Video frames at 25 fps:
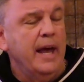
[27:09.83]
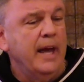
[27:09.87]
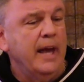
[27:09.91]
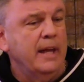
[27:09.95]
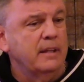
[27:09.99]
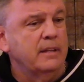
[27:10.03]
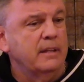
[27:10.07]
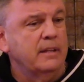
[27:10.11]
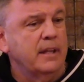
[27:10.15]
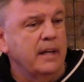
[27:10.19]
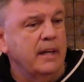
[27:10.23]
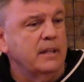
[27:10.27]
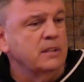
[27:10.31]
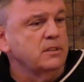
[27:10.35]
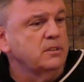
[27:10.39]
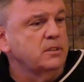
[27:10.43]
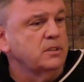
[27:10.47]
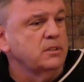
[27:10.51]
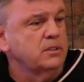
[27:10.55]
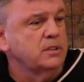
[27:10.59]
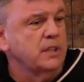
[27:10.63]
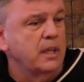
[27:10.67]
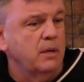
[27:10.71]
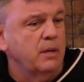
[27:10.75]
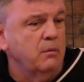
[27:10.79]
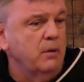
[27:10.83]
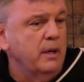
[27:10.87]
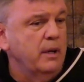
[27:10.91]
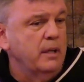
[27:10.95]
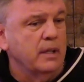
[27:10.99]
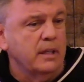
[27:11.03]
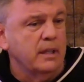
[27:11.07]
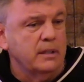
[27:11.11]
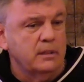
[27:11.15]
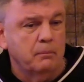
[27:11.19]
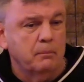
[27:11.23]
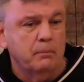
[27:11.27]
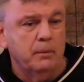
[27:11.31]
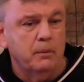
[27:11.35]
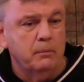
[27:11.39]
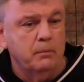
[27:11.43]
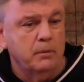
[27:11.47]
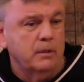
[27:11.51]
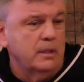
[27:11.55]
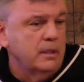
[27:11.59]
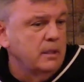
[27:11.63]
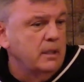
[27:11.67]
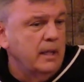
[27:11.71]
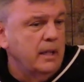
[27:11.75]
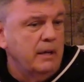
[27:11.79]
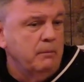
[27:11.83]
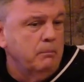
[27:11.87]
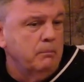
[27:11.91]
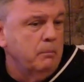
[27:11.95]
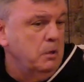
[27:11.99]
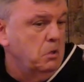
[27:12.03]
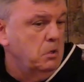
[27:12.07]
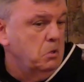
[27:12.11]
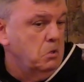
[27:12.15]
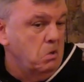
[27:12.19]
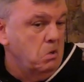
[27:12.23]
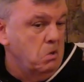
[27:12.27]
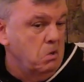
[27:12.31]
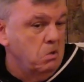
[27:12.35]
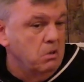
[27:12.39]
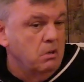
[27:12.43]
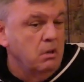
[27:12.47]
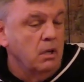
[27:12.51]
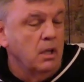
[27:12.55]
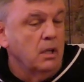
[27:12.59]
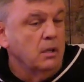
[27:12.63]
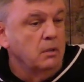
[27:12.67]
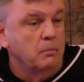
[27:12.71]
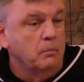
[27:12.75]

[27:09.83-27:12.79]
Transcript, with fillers: And Dana's the same way. Like the people that like me, good.